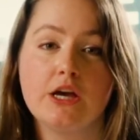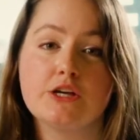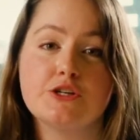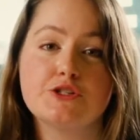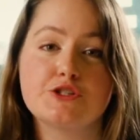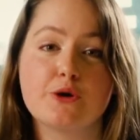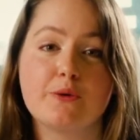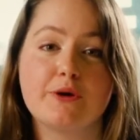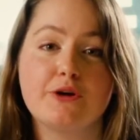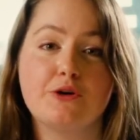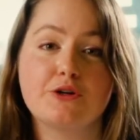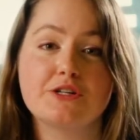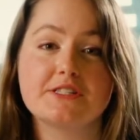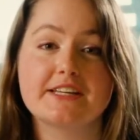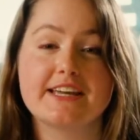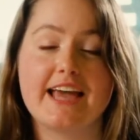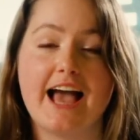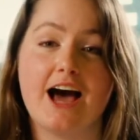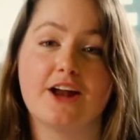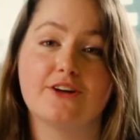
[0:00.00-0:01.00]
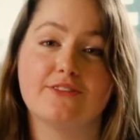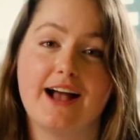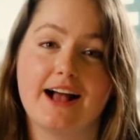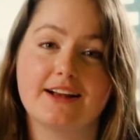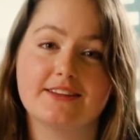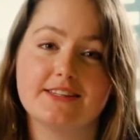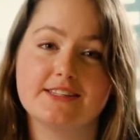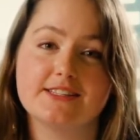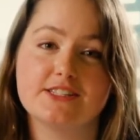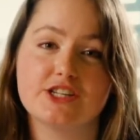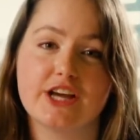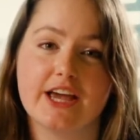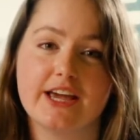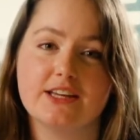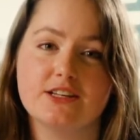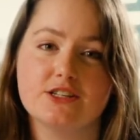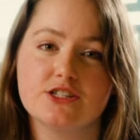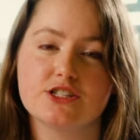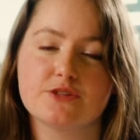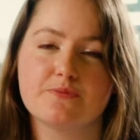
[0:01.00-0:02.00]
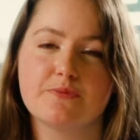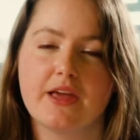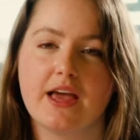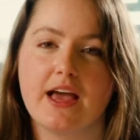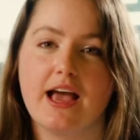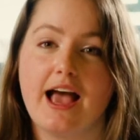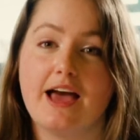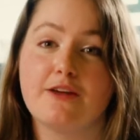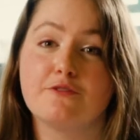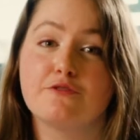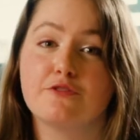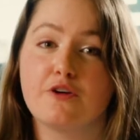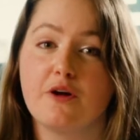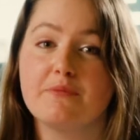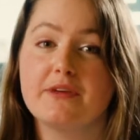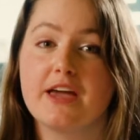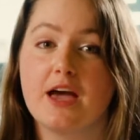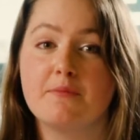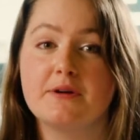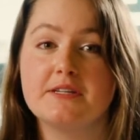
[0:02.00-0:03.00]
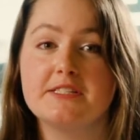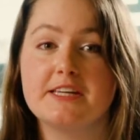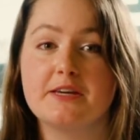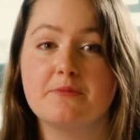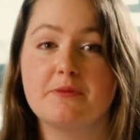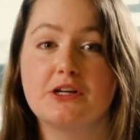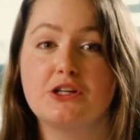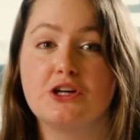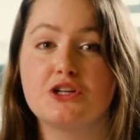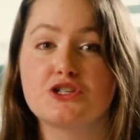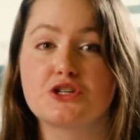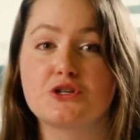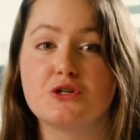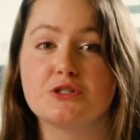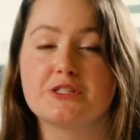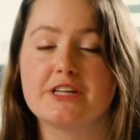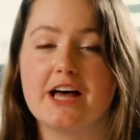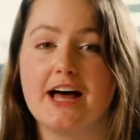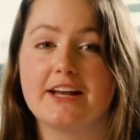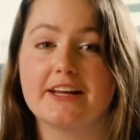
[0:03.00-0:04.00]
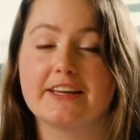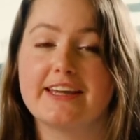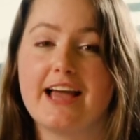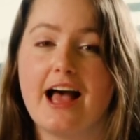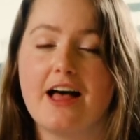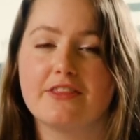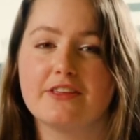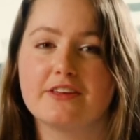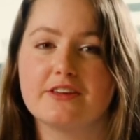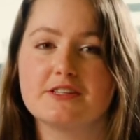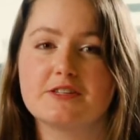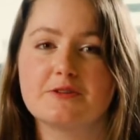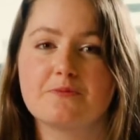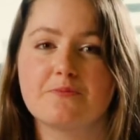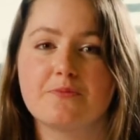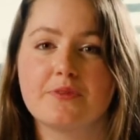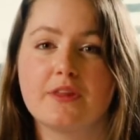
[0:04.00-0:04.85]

So in order to counteract this change, and from the epidemiological data gathered,